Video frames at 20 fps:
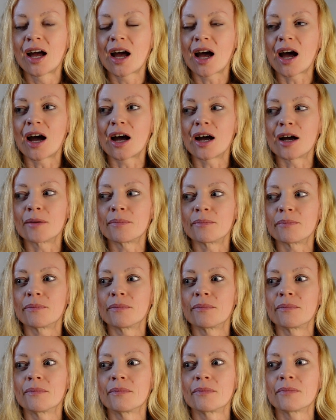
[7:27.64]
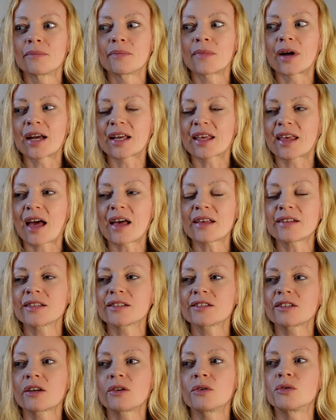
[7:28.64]
I guess
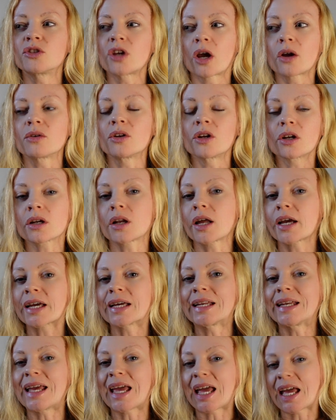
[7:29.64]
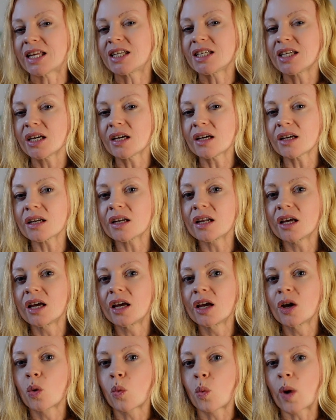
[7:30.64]
it's so you don't look like an idiot
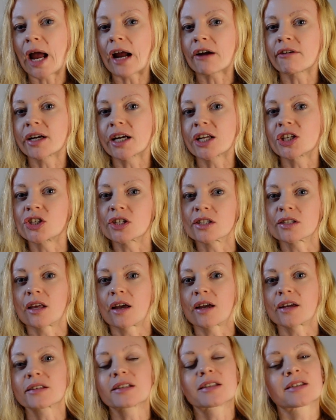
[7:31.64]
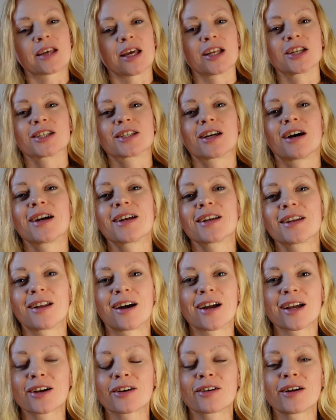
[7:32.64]
wearing just like skin tight
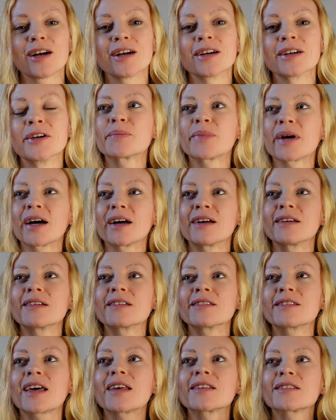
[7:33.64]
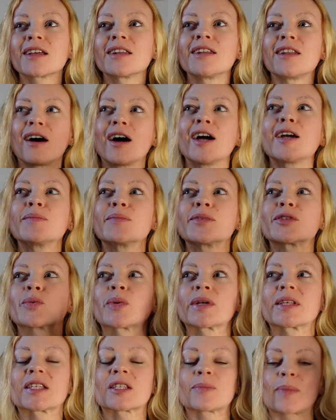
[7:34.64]
lycra, but there's a line
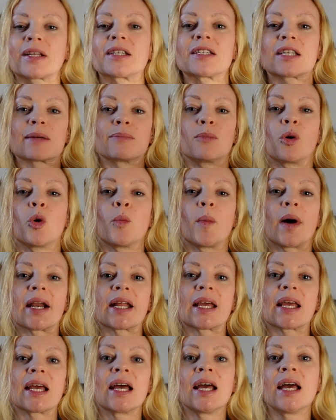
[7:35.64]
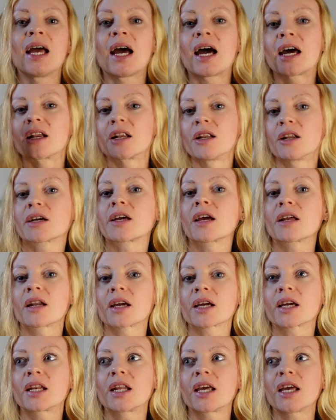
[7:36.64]
between spending more money and looking
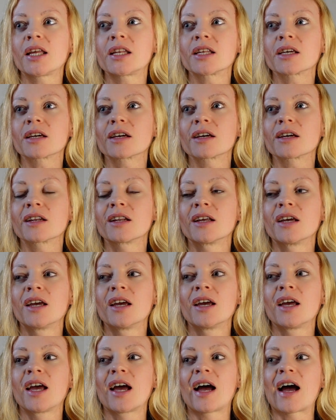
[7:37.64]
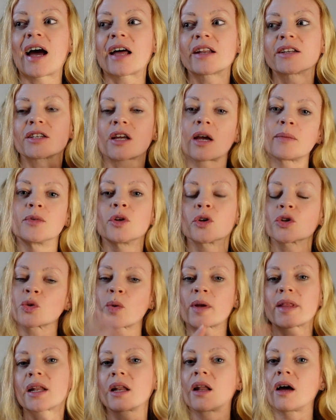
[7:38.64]
like an idiot, and I'm not sure
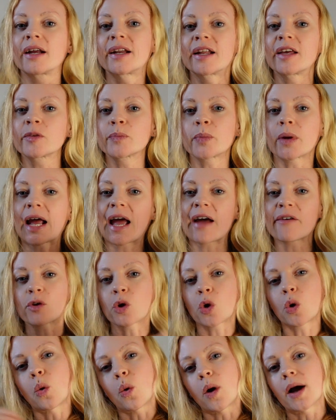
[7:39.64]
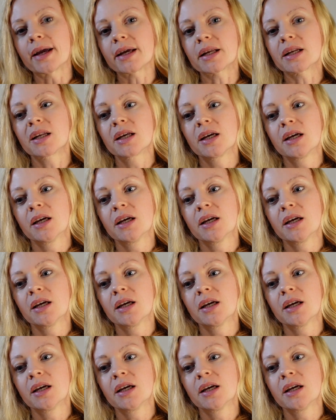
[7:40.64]
where that line is, but I haven't quite